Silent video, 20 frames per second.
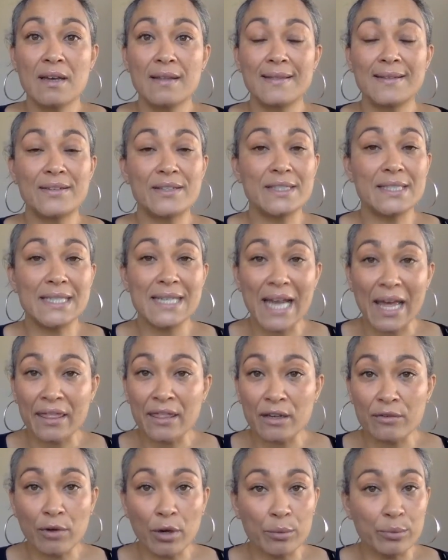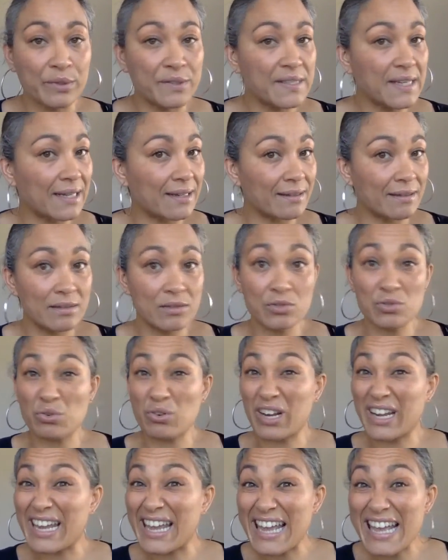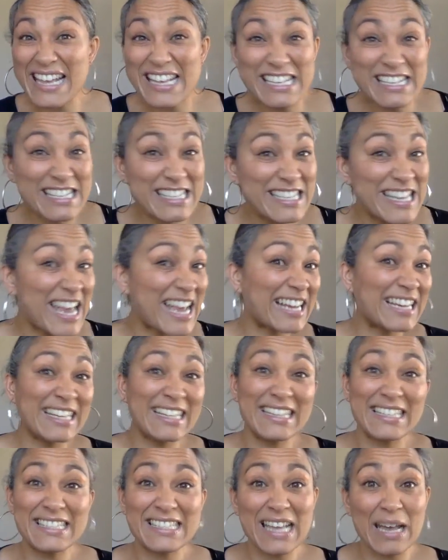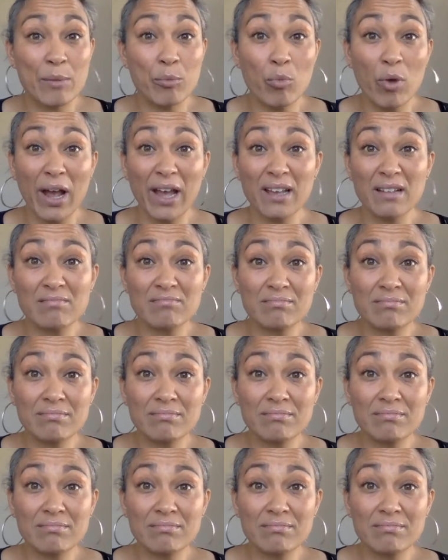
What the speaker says: There is nothing wrong with telling the story exactly the same way,